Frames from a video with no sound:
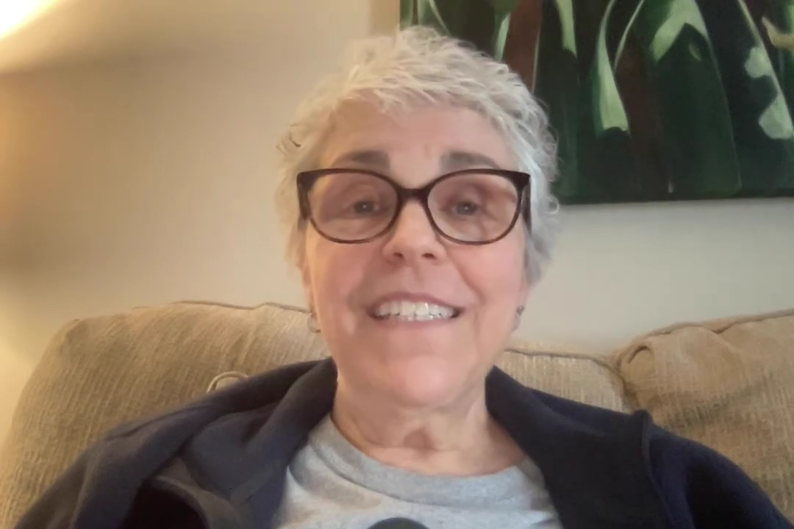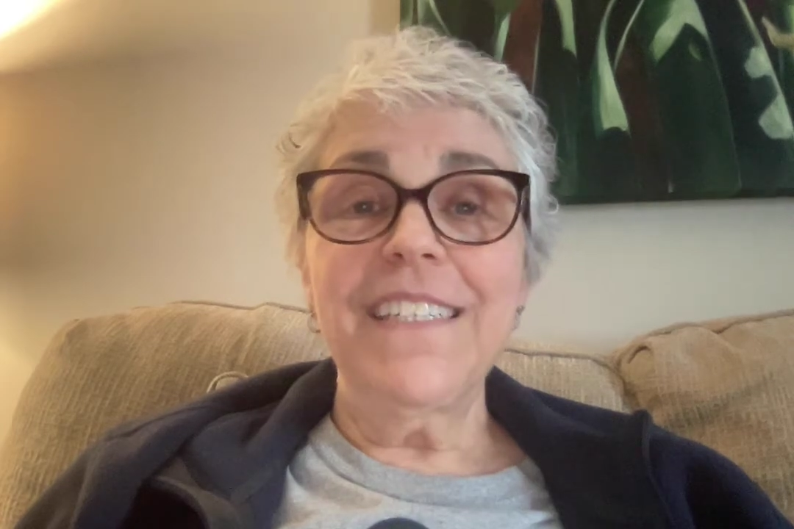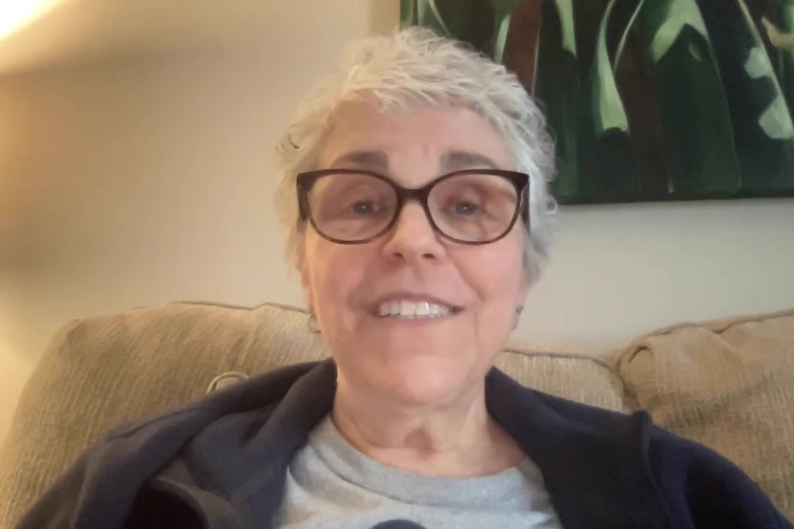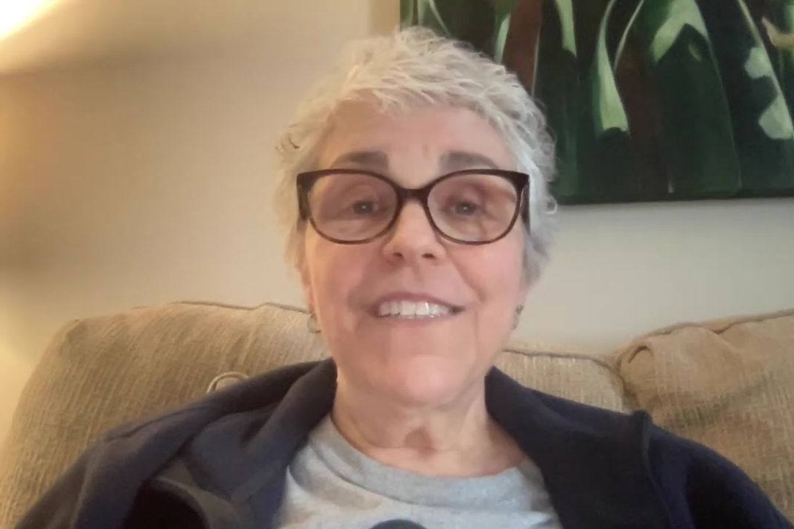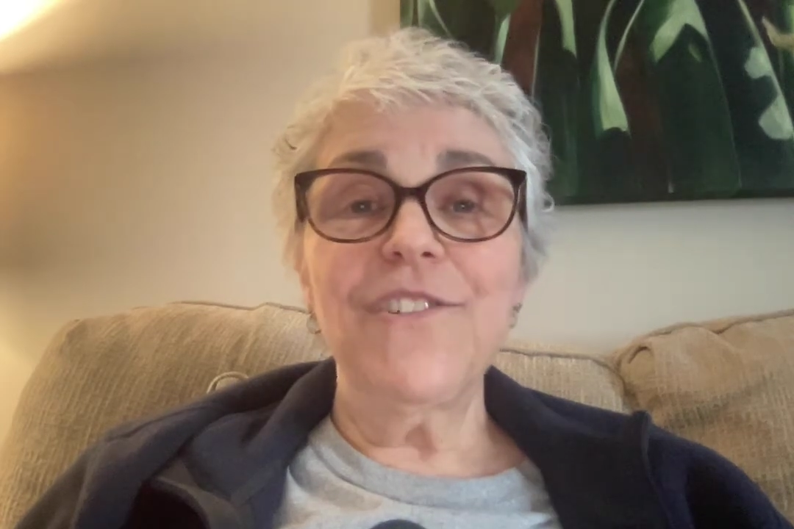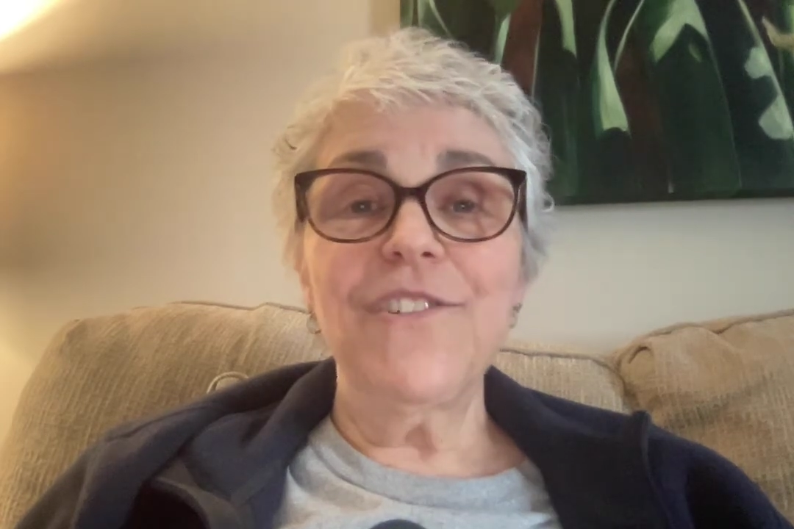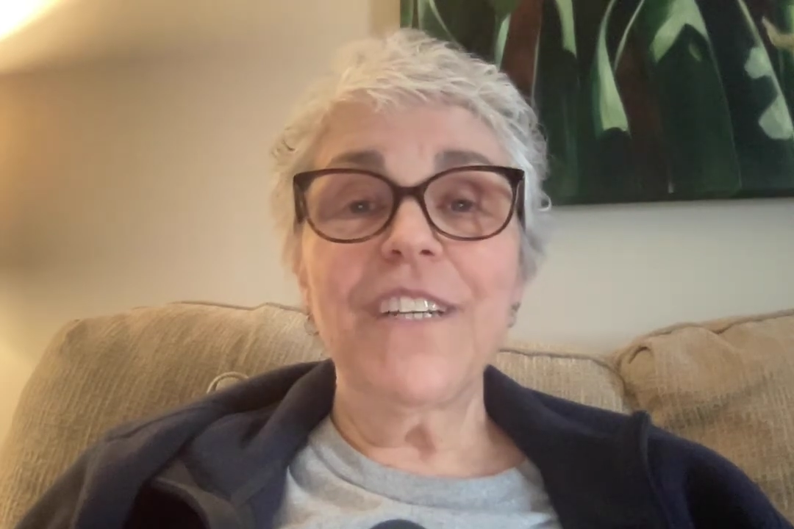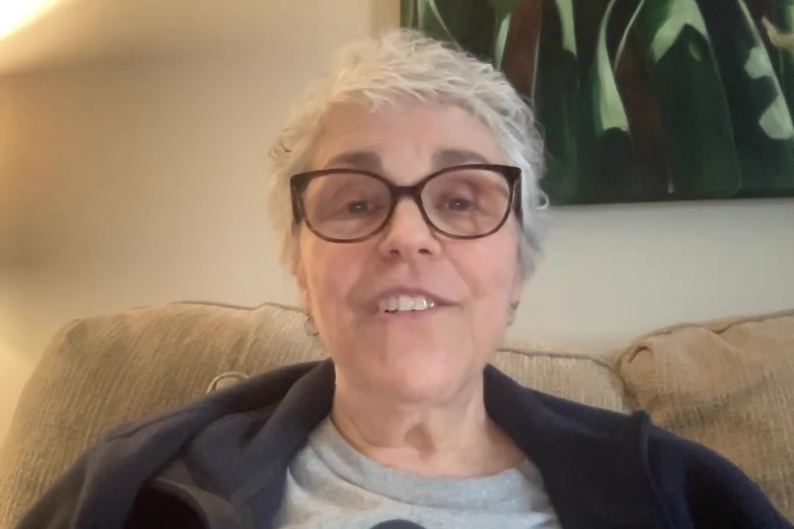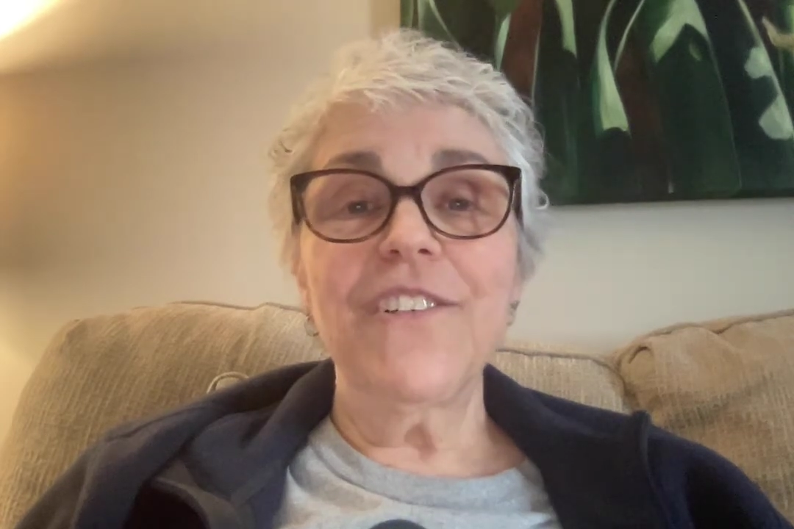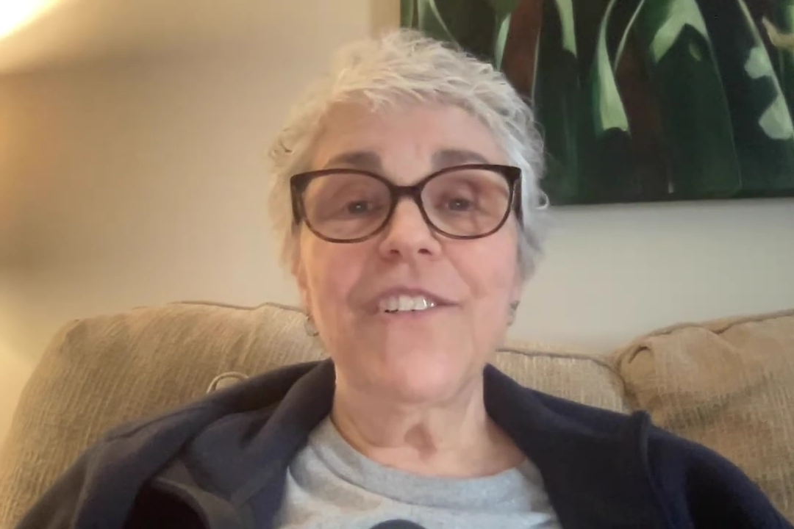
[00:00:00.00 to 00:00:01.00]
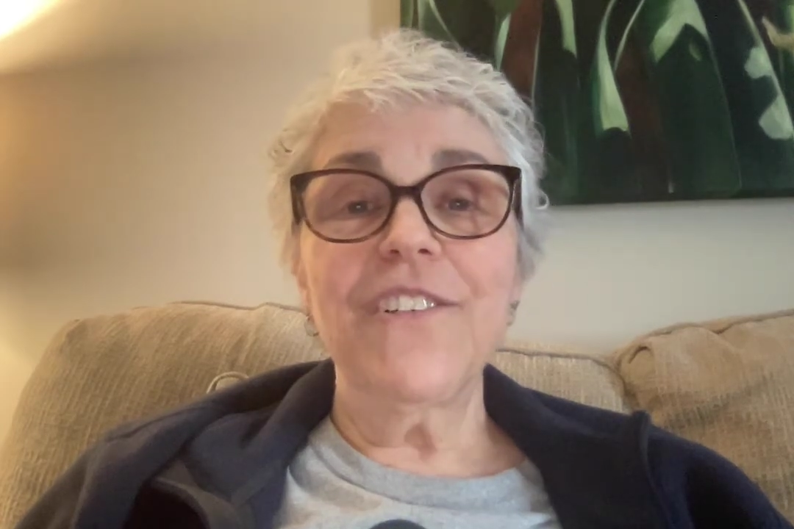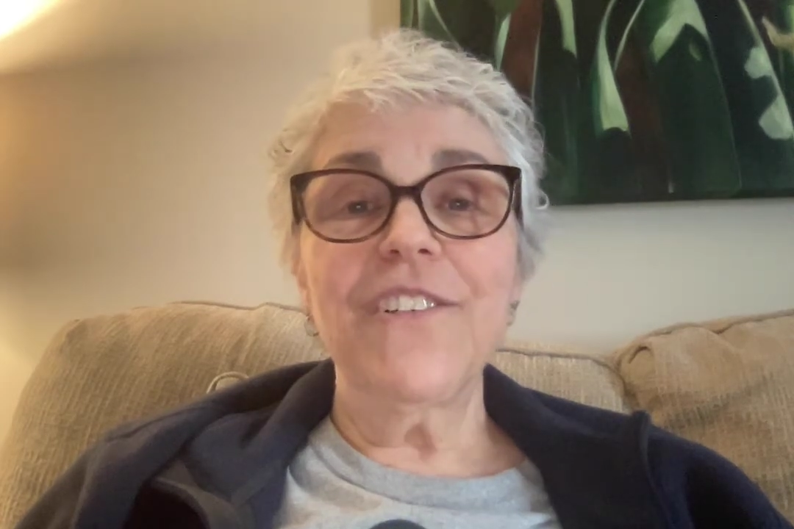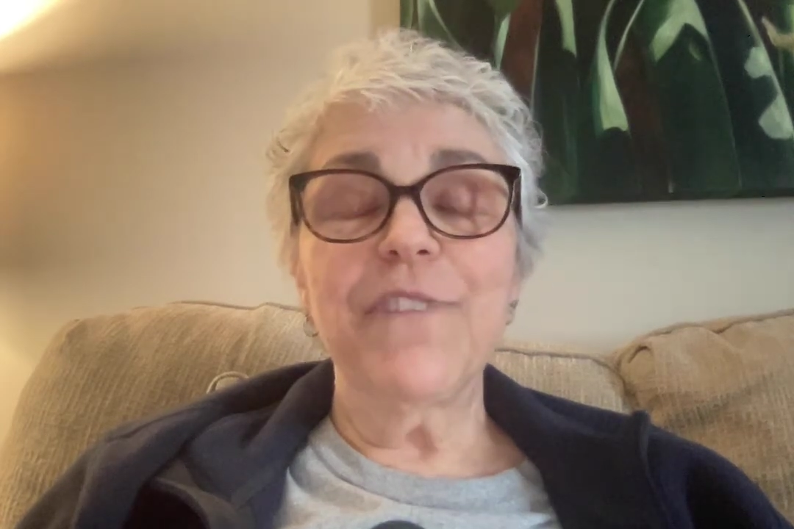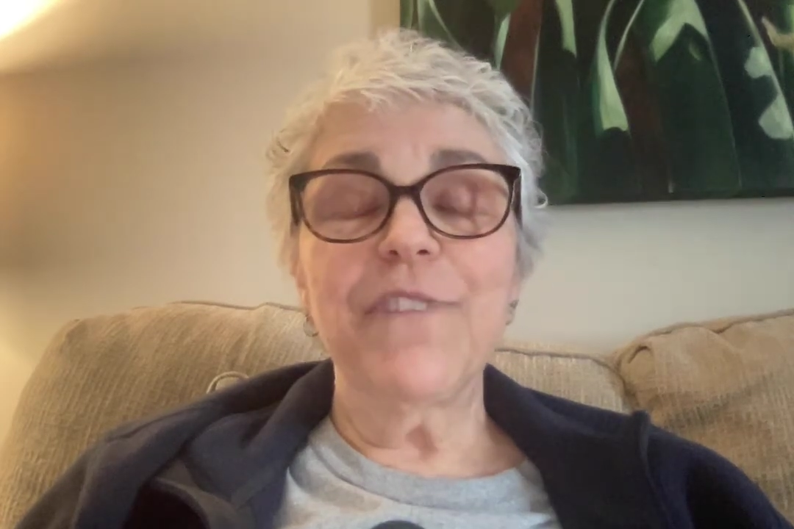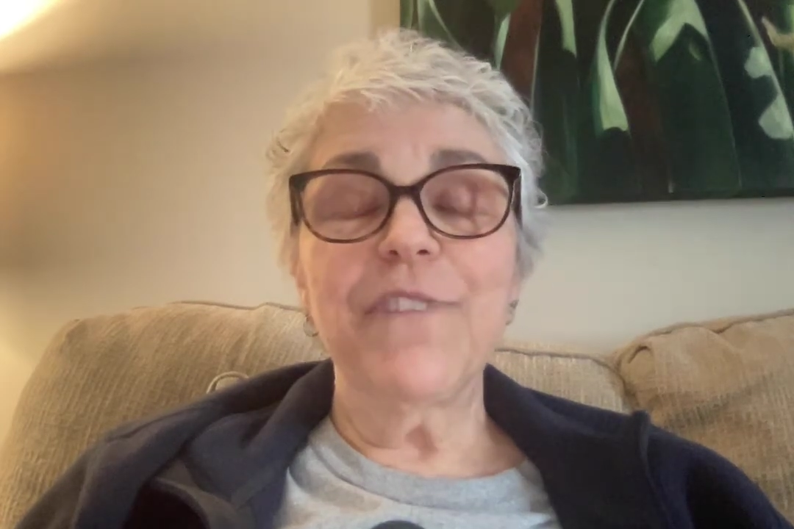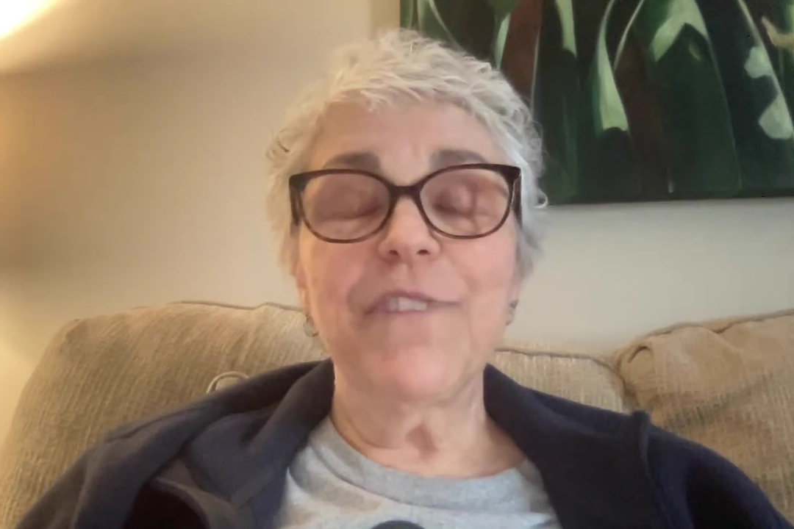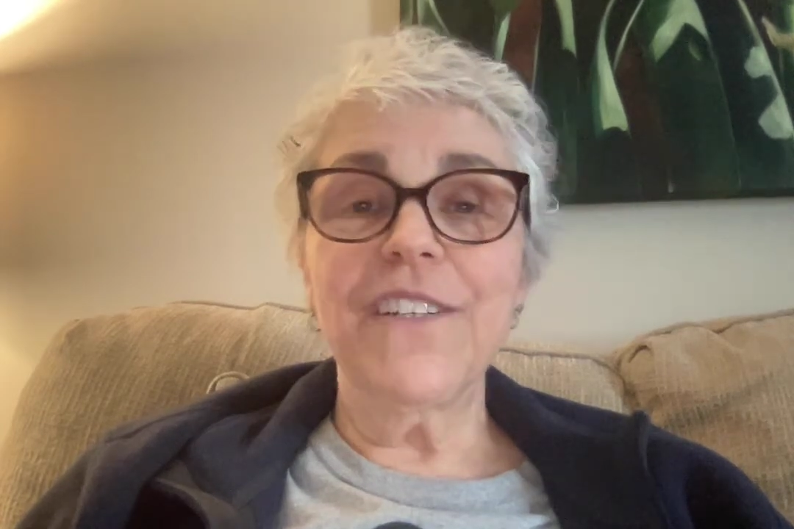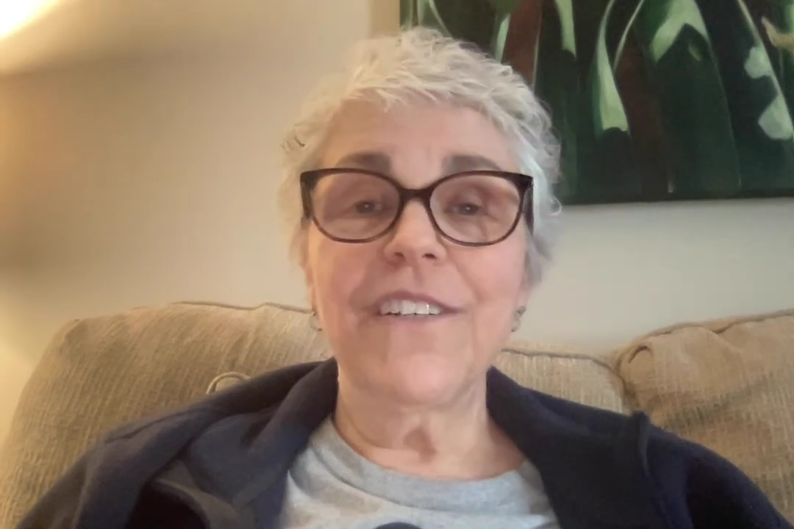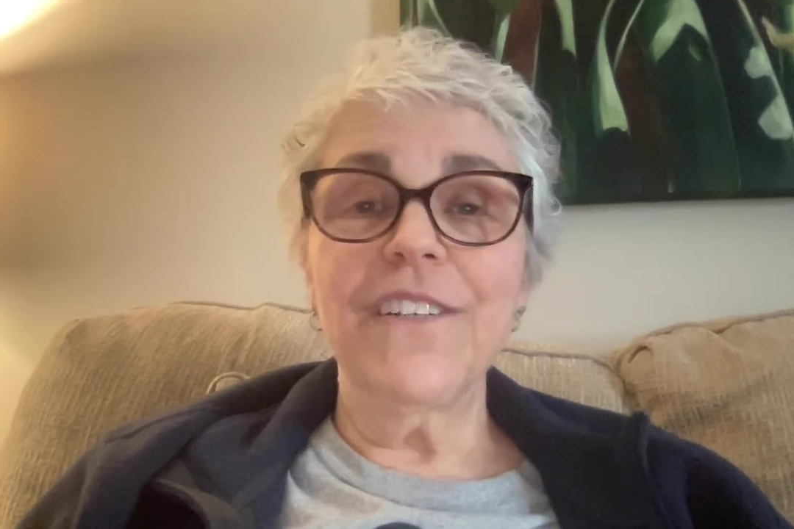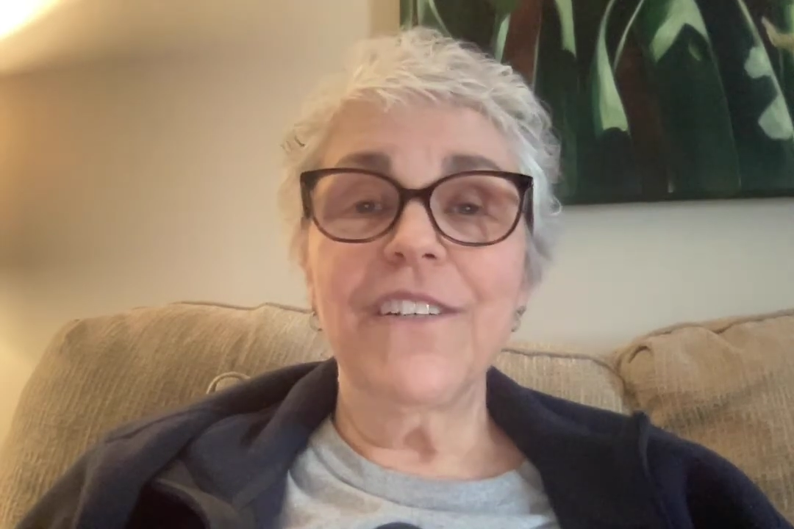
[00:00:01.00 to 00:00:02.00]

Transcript: instructor at the Frontier